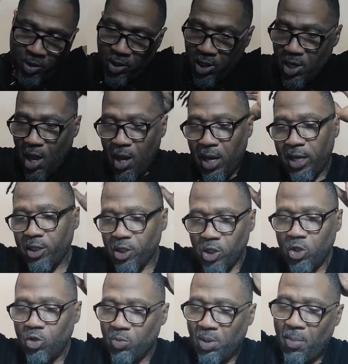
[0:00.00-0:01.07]
y'all gotta
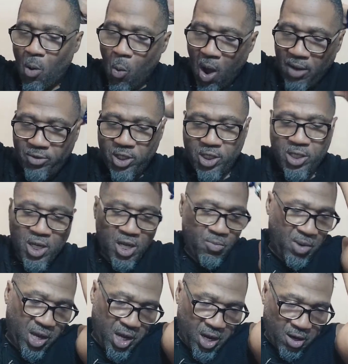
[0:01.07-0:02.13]
excuse me. My wife just did
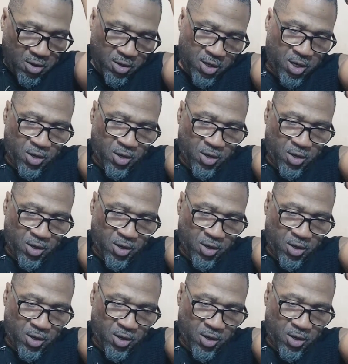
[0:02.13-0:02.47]
my hair.